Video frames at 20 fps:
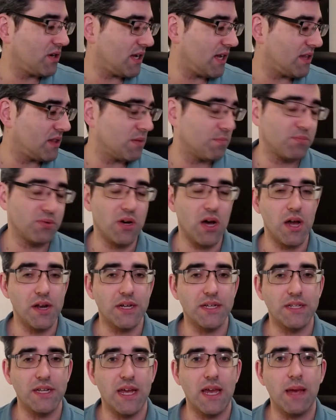in the
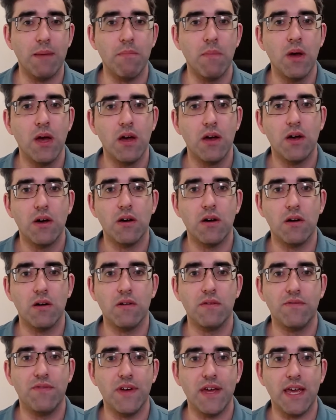product name
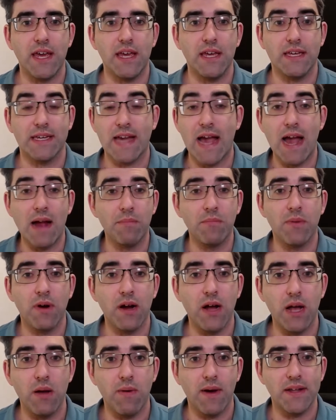of a camera
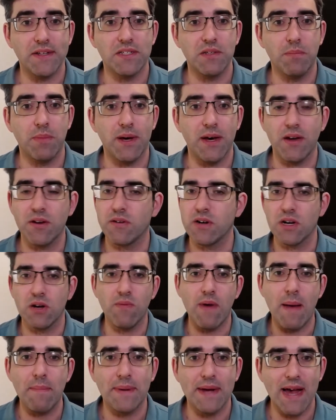I want to buy, or a
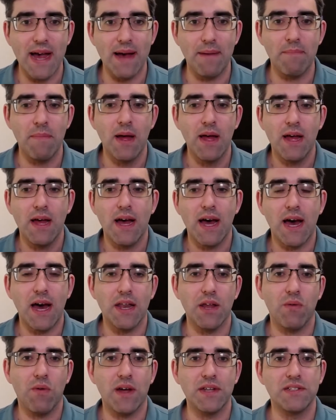webcam, and
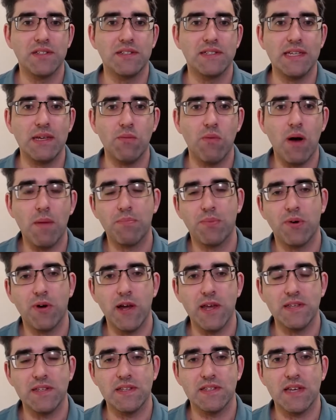I want to see what
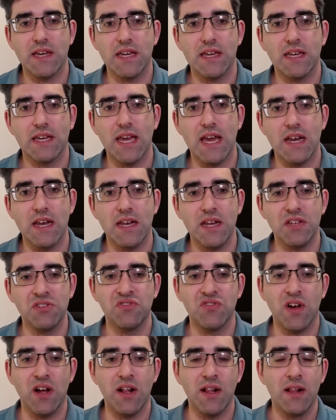prices I can get in
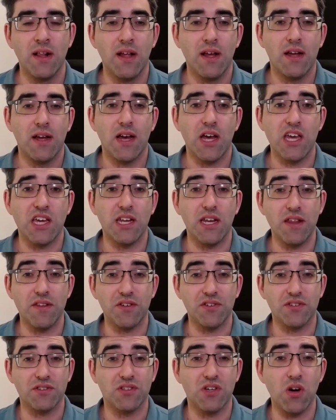Israel, I could
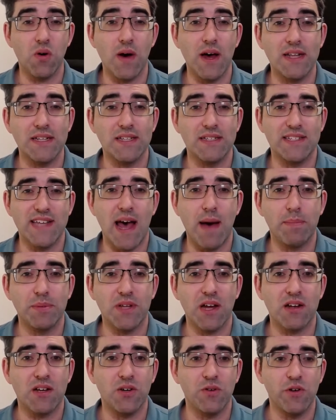either just go on to
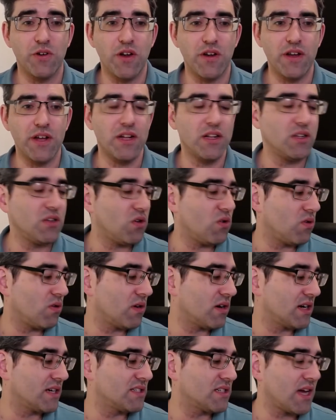zap.co.il
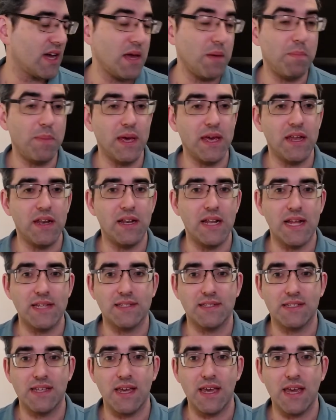or type in, let's
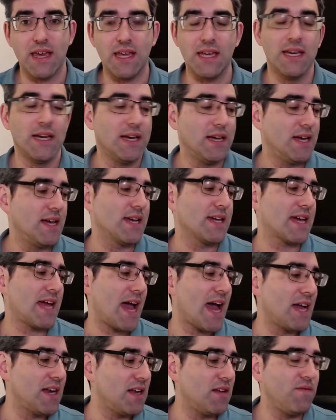say,
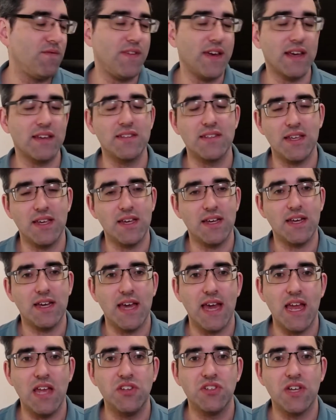Canon Vixia
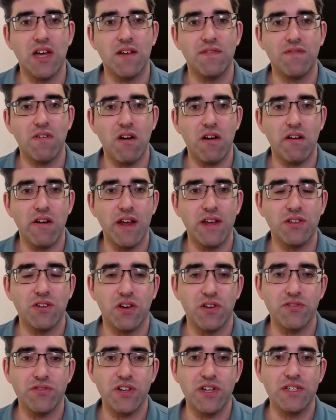HF
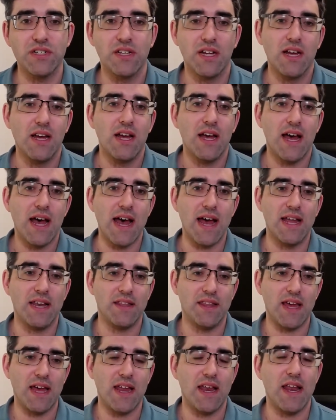R800, and
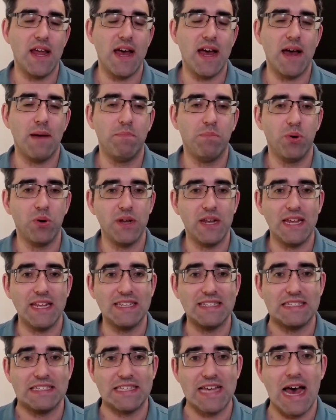then put
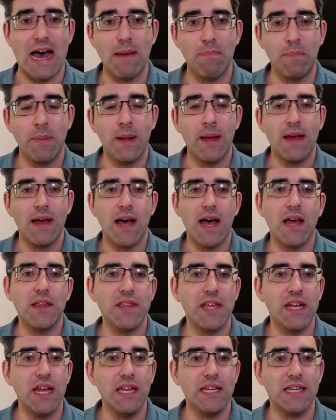in Zap, and
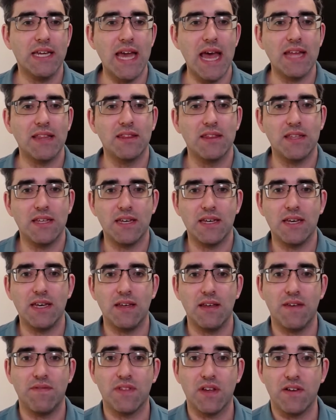then I'd get
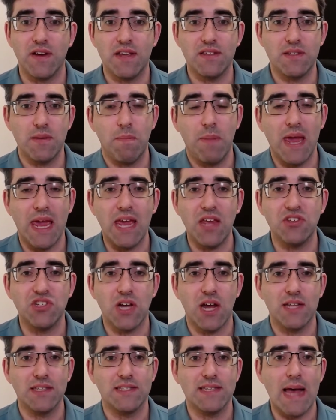the, if there is a page
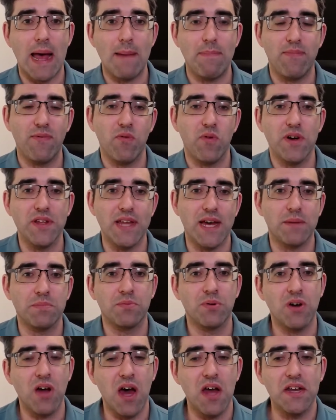on Zap for that
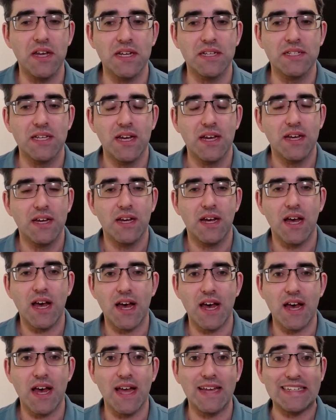product,
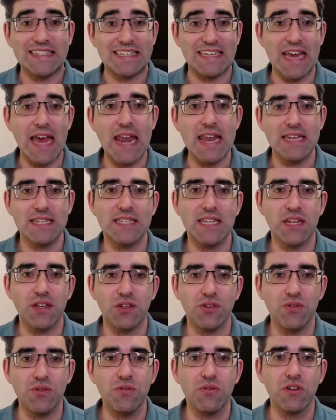I'd get it in
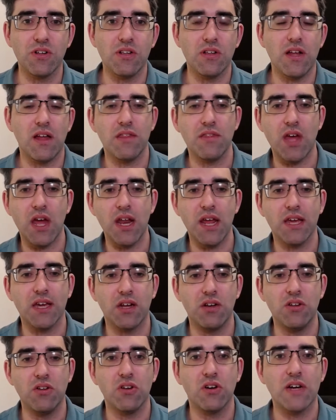Google, and then I
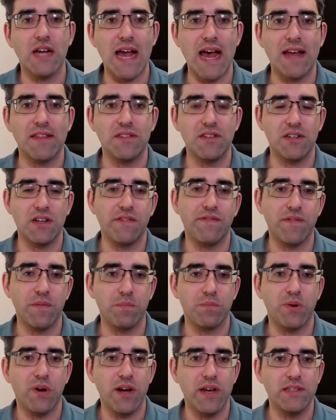can look at the different
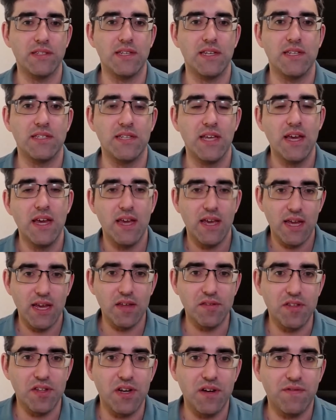prices
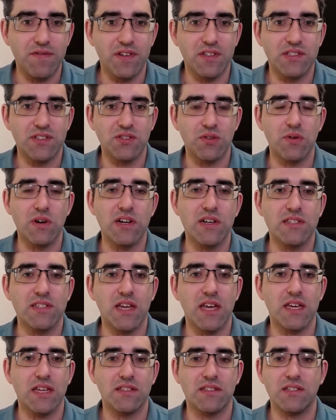in the different stores.
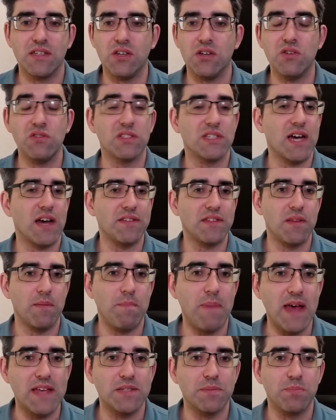I can see who's got the
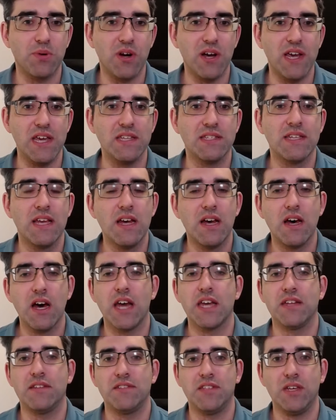best price, I
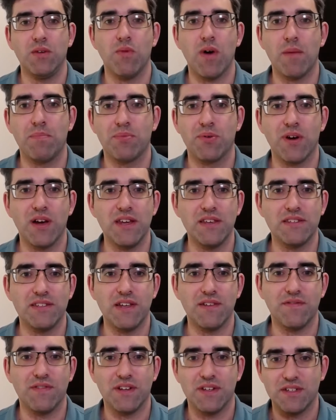can see what price
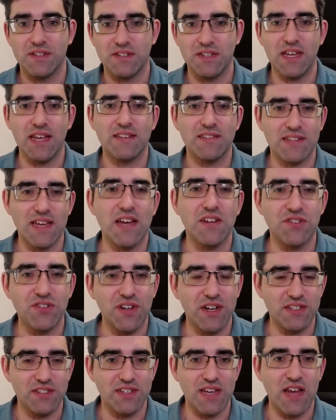different, etc.,
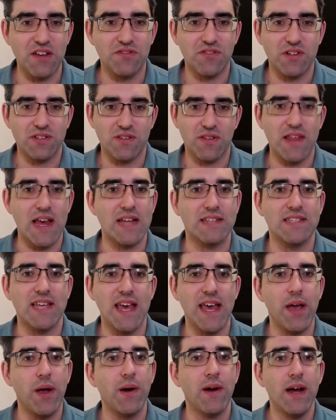etc. So that's
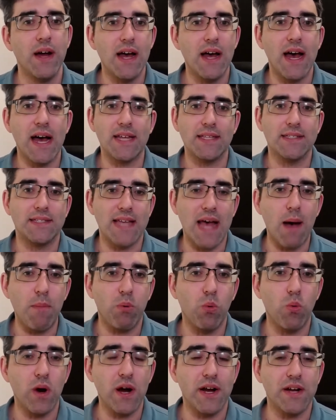how Zap
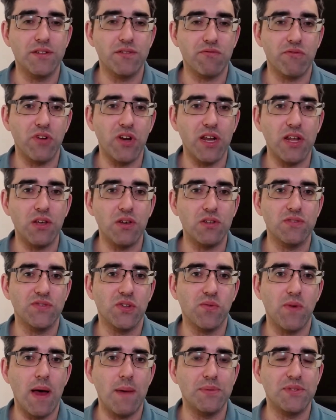works. Really
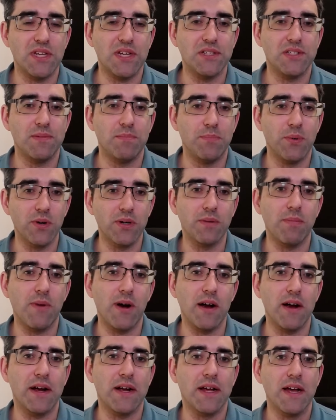useful website to
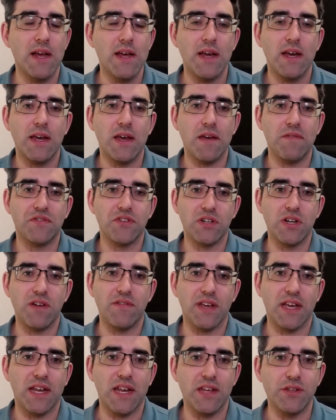bookmark if you're
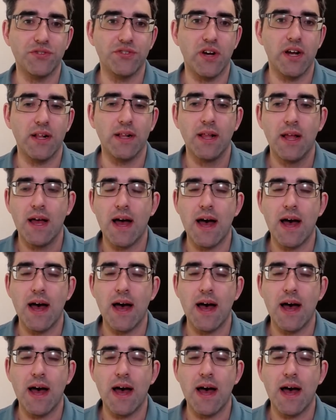living in Israel.